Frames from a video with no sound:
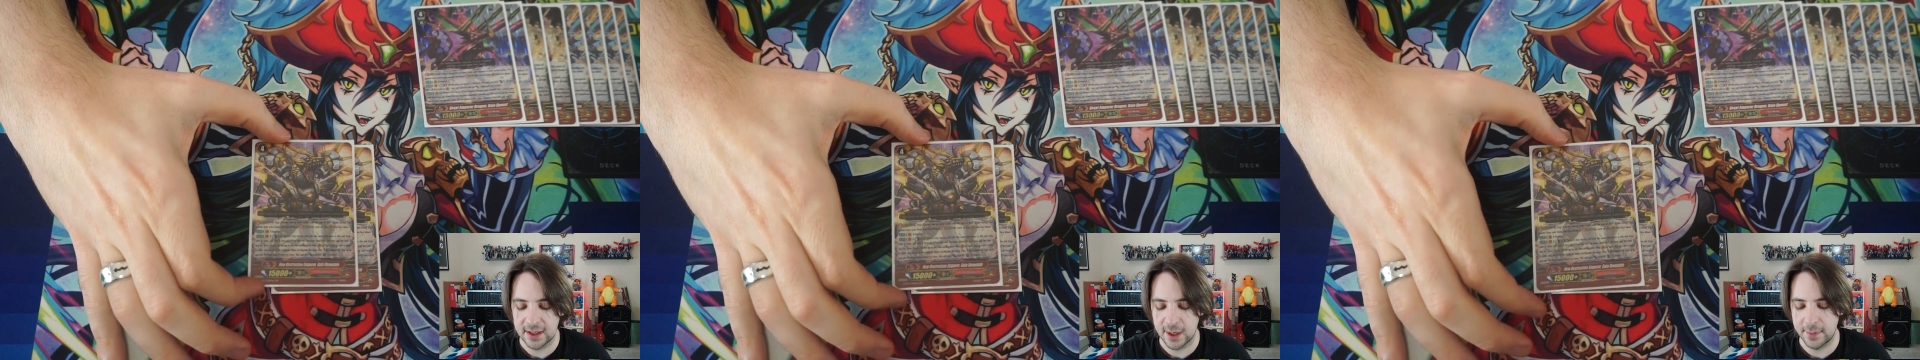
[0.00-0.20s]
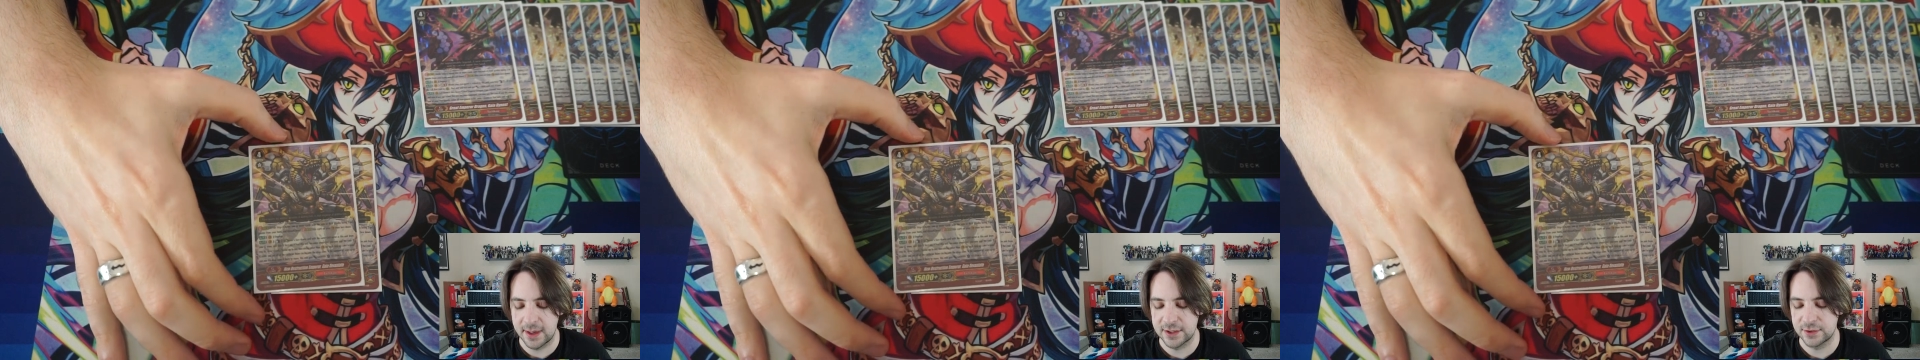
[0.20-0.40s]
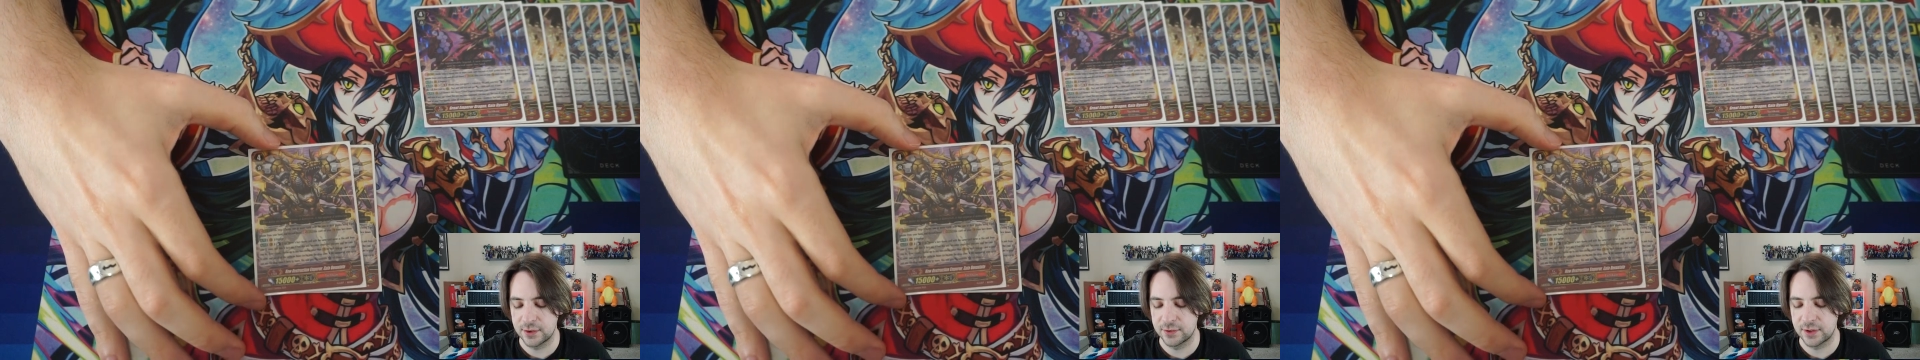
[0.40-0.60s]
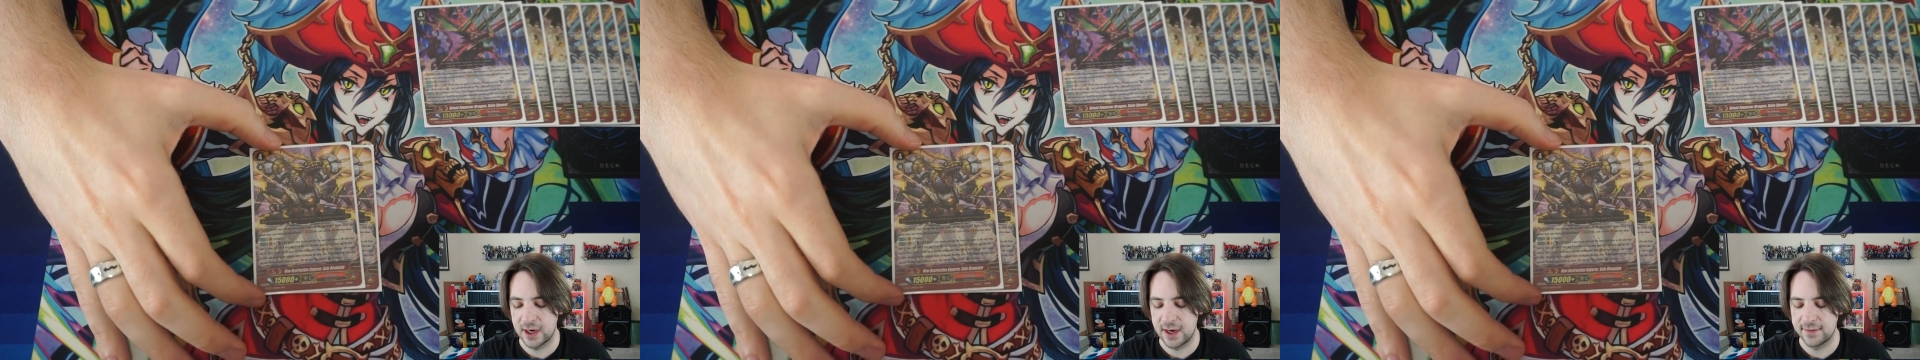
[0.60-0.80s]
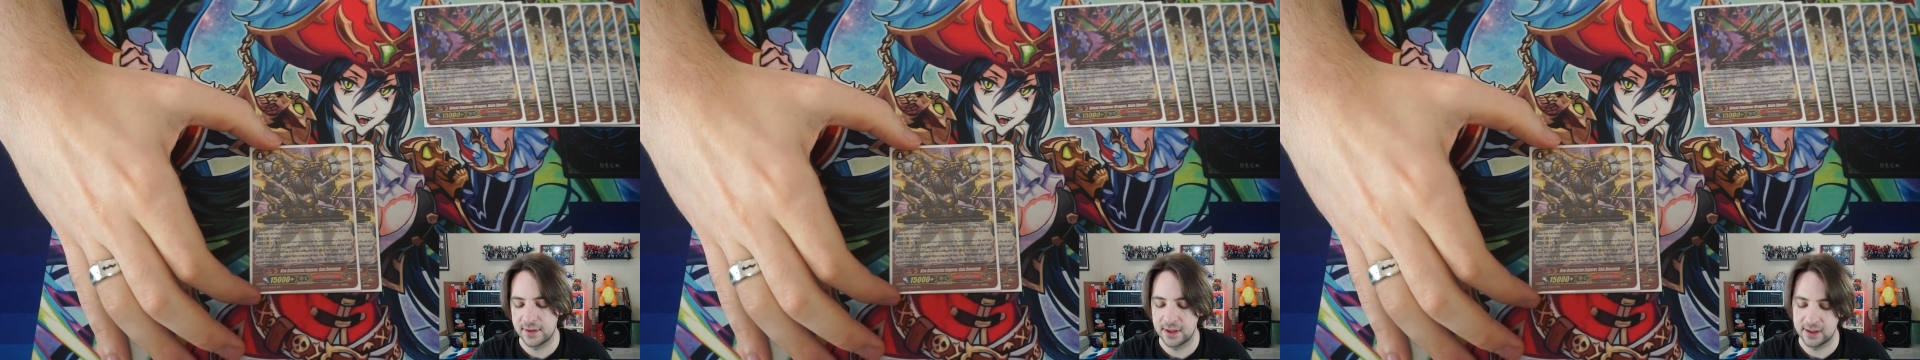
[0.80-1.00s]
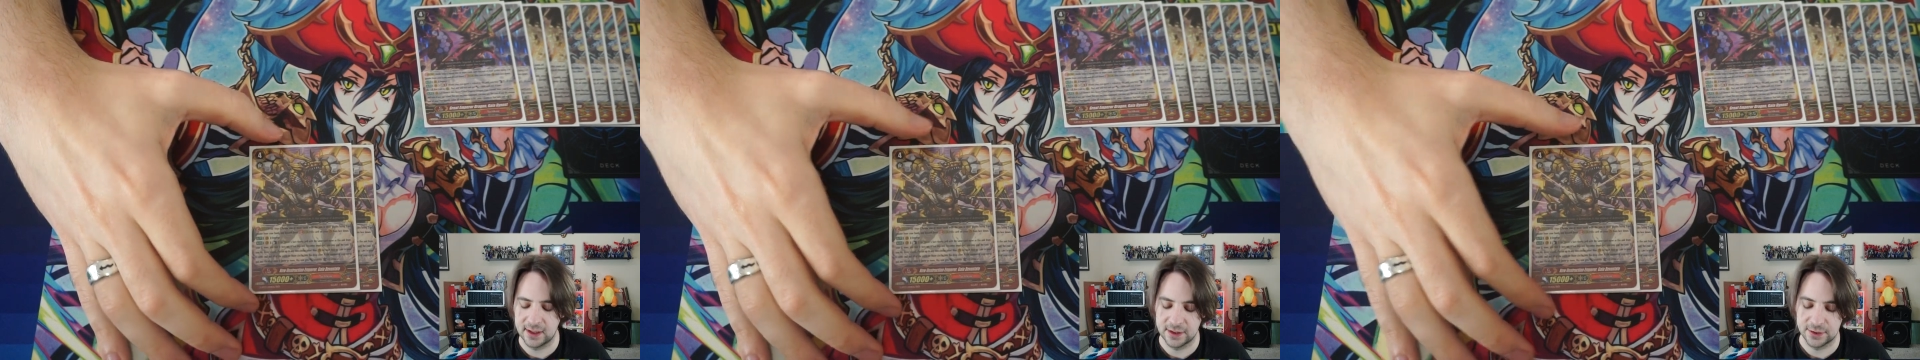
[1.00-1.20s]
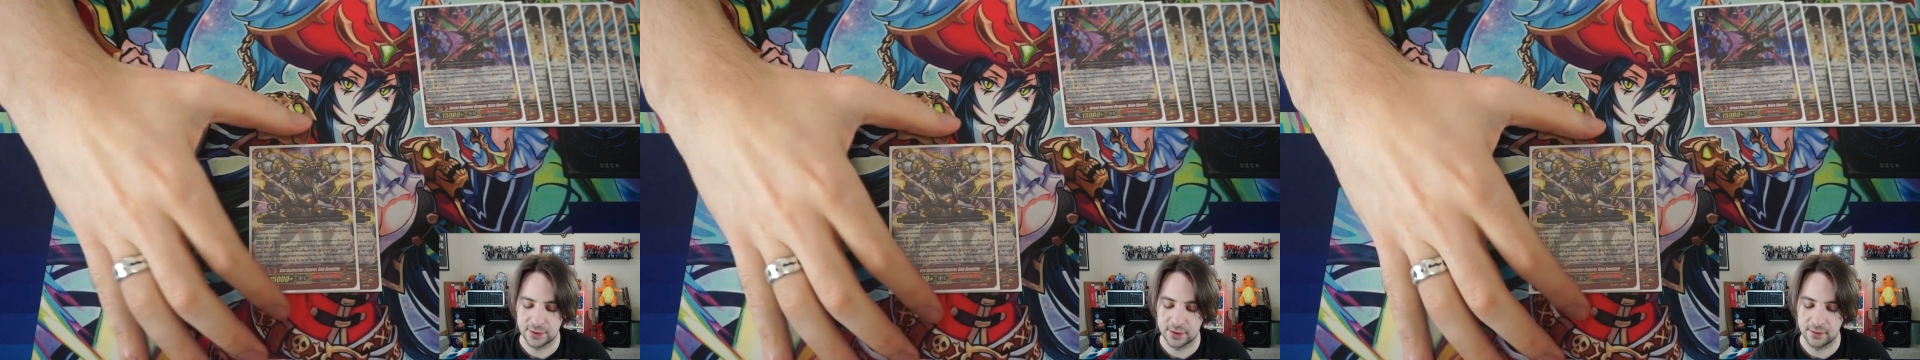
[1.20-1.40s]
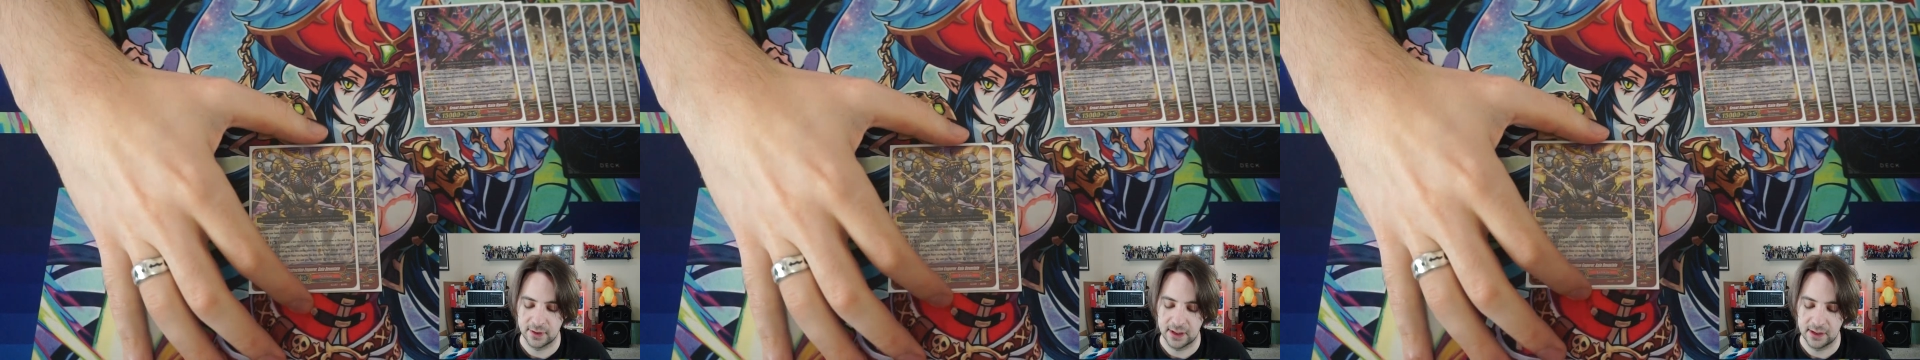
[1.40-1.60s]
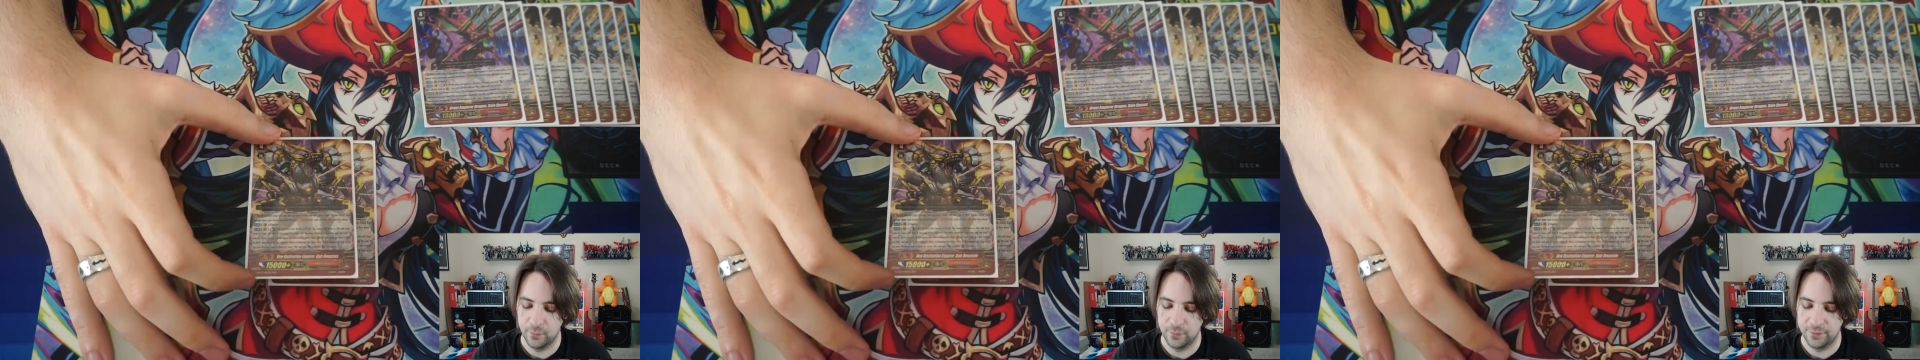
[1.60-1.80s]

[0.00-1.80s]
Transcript: get him extra drive and an extra crit.